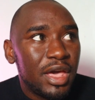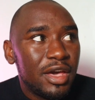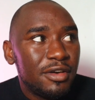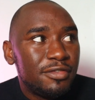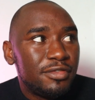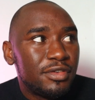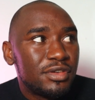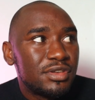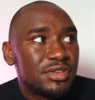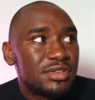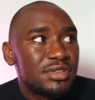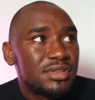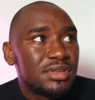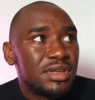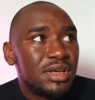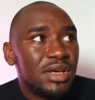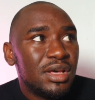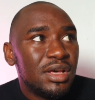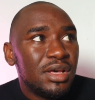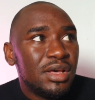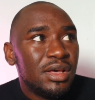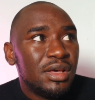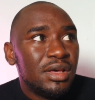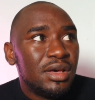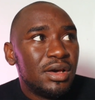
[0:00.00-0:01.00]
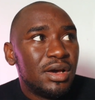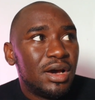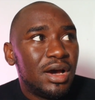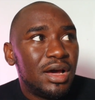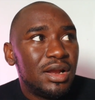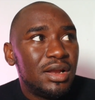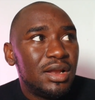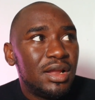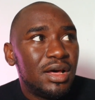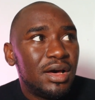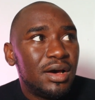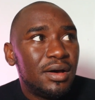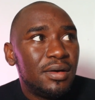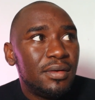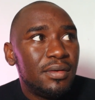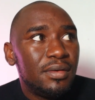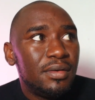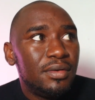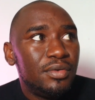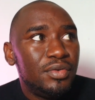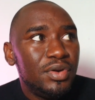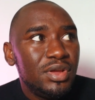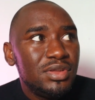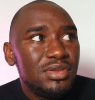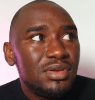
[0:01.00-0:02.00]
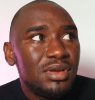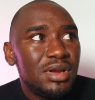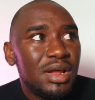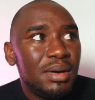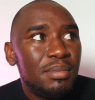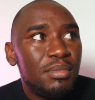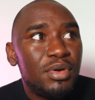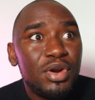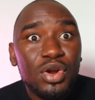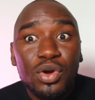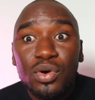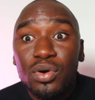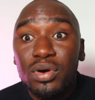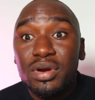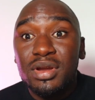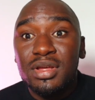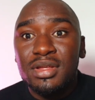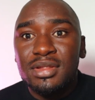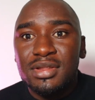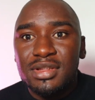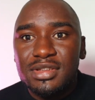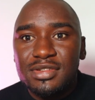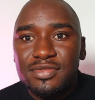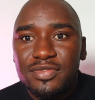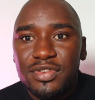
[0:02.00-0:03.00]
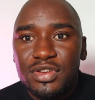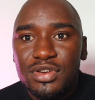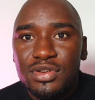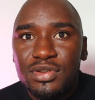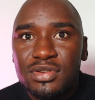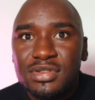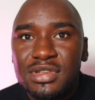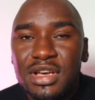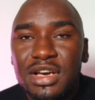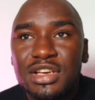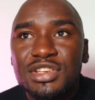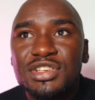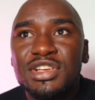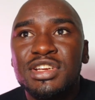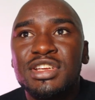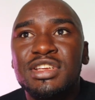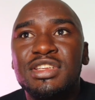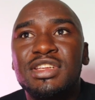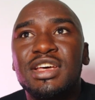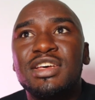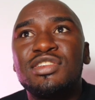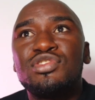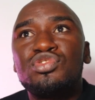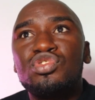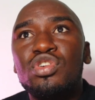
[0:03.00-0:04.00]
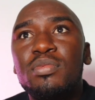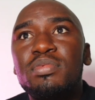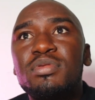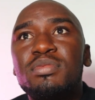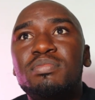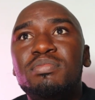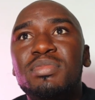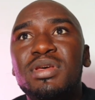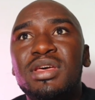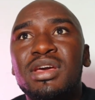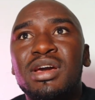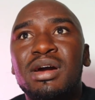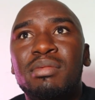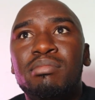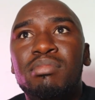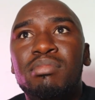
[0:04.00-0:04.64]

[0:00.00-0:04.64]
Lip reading: efforts. And the reason I'm recording these videos, actually, it has stopped being